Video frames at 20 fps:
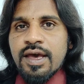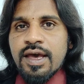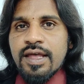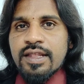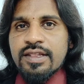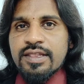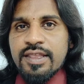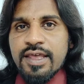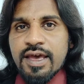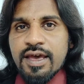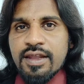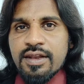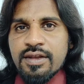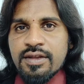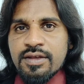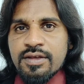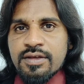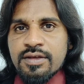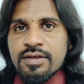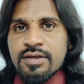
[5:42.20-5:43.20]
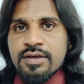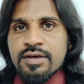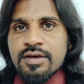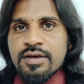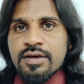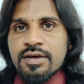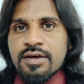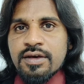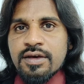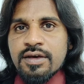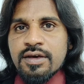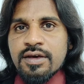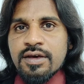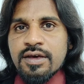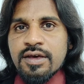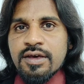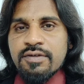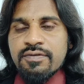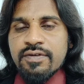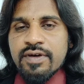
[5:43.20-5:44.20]
And then,
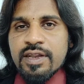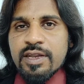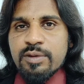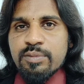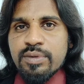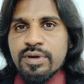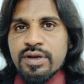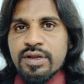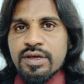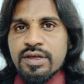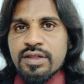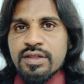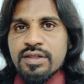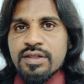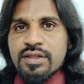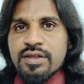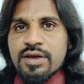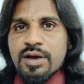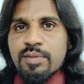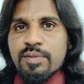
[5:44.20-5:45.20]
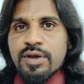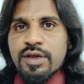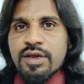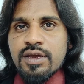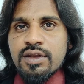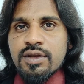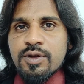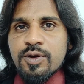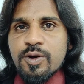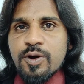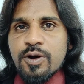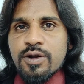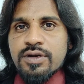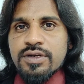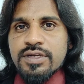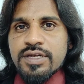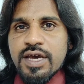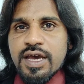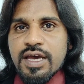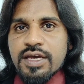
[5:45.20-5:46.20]
if anybody is coming in
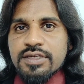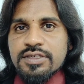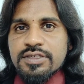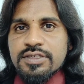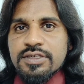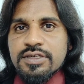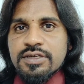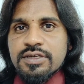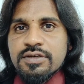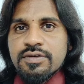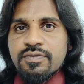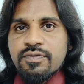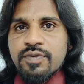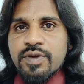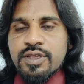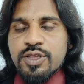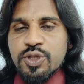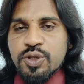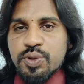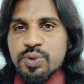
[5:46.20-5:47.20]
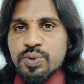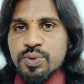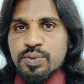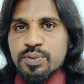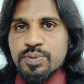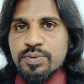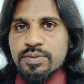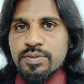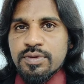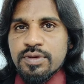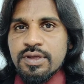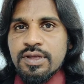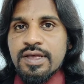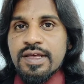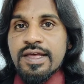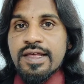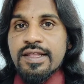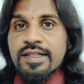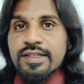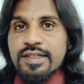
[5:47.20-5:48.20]
contact with you,
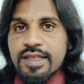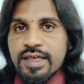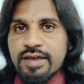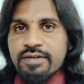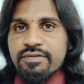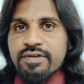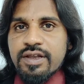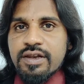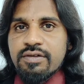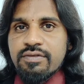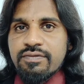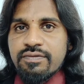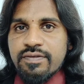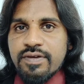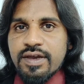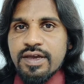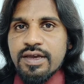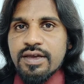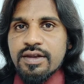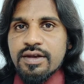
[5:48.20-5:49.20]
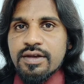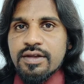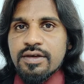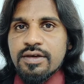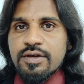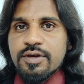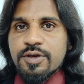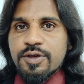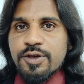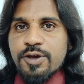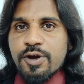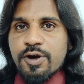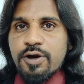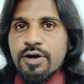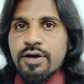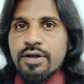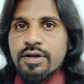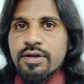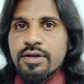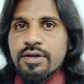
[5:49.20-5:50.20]
they will feel
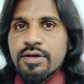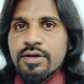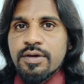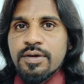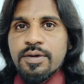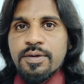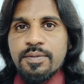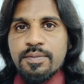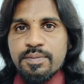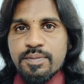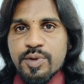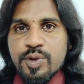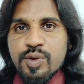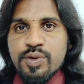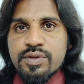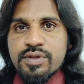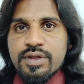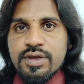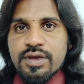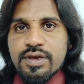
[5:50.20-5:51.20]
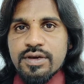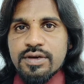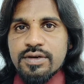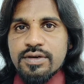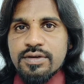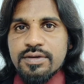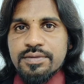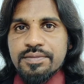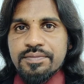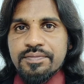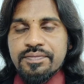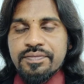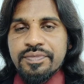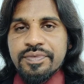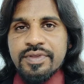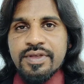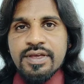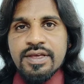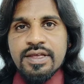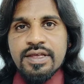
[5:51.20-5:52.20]
your music.
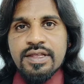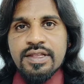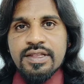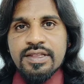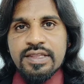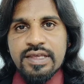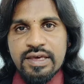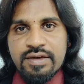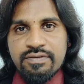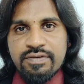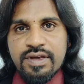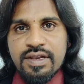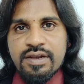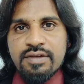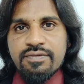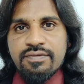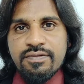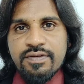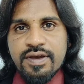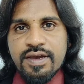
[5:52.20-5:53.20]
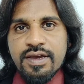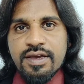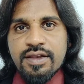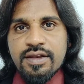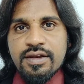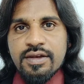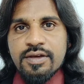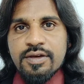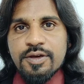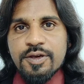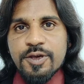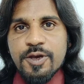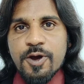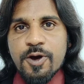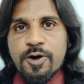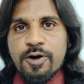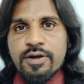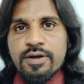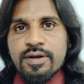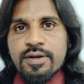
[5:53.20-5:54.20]
They will feel
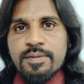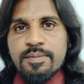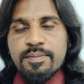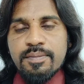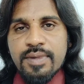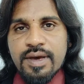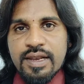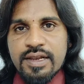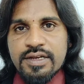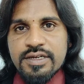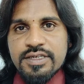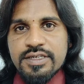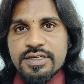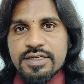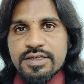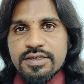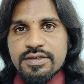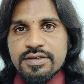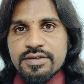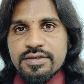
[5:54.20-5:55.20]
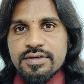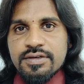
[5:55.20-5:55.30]
your melody.